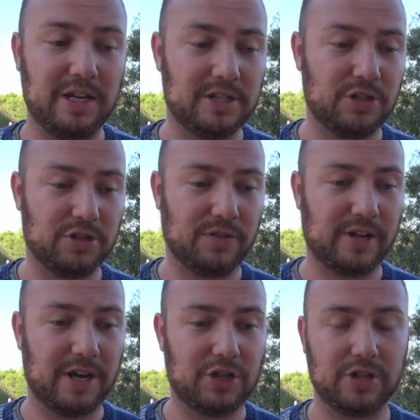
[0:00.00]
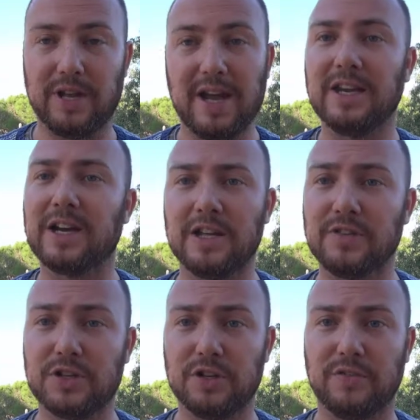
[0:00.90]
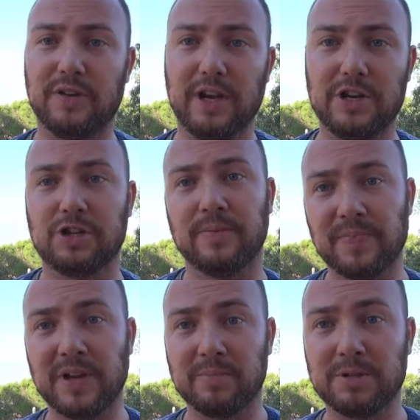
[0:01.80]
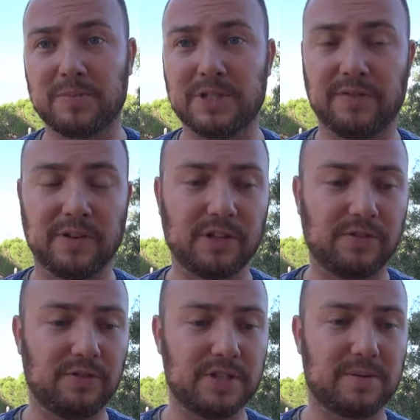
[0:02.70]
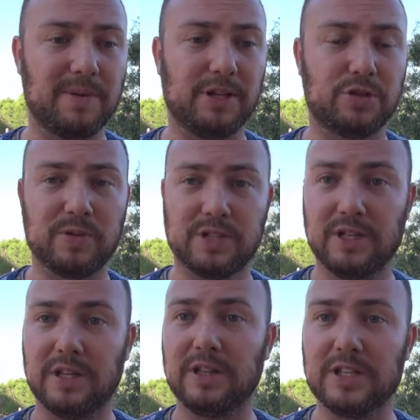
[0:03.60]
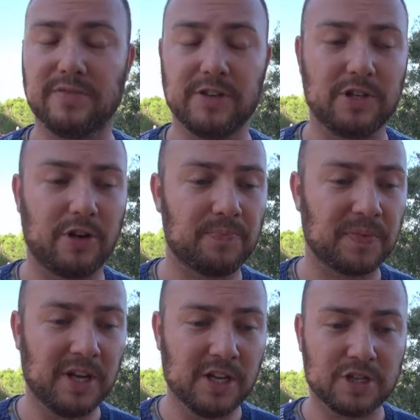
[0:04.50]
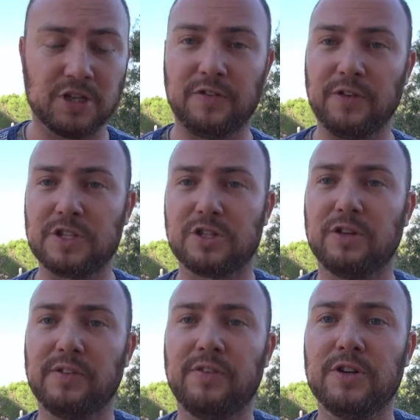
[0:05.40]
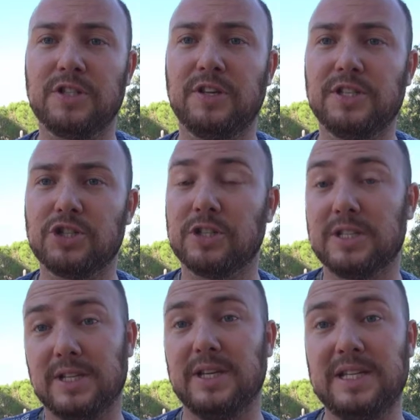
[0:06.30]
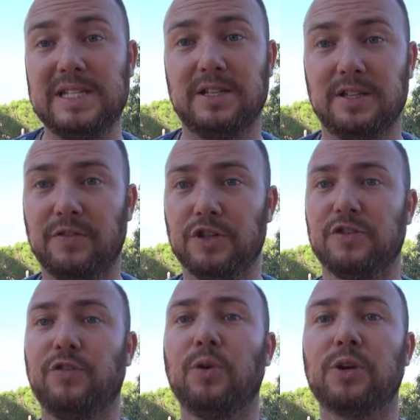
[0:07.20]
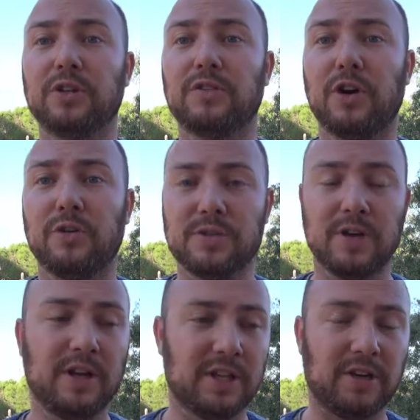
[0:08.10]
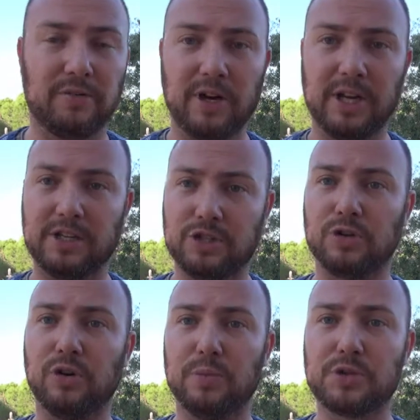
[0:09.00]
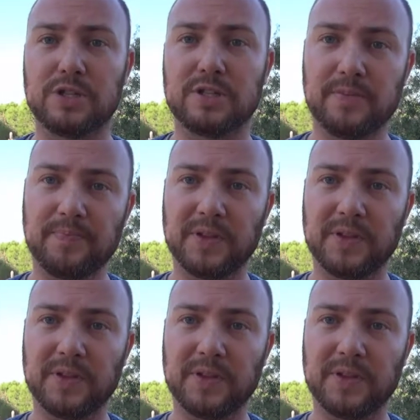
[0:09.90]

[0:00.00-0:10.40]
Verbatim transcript: certification, any kind of certification, but specifically for risk management in this video. So the first decision is easy, the first fork in the road. There are really two options: